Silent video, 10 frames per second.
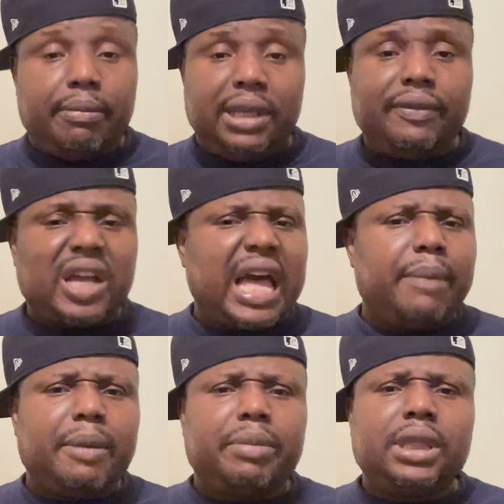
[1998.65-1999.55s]
Leave a
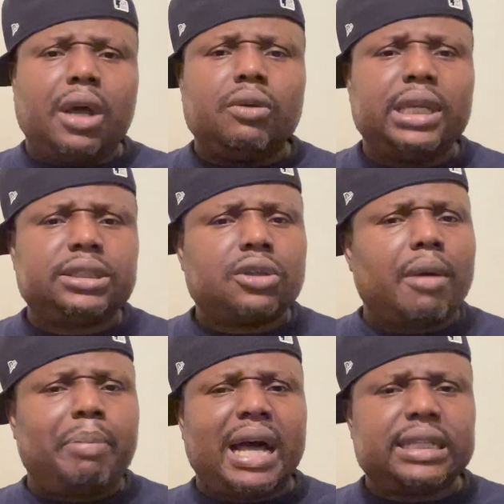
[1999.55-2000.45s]
comment below. Let's
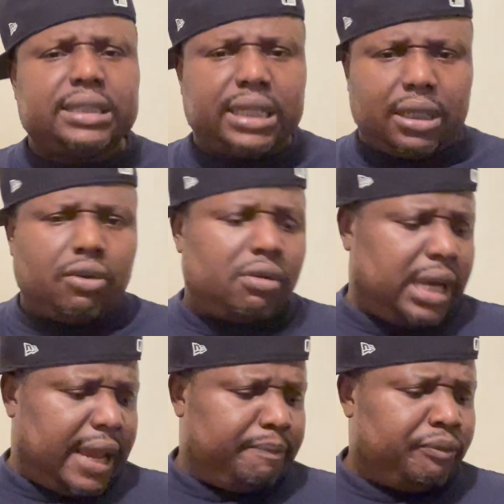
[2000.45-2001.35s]
start politicking on
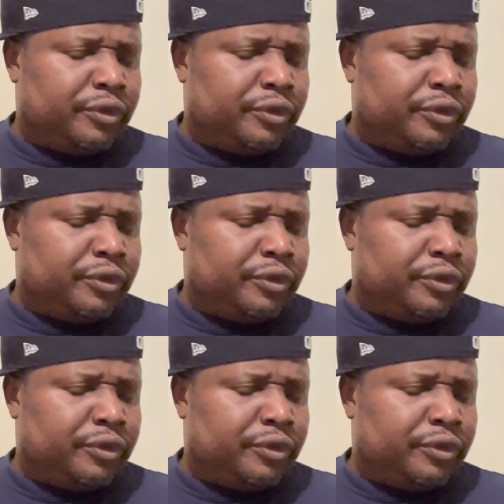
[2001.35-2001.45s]
that.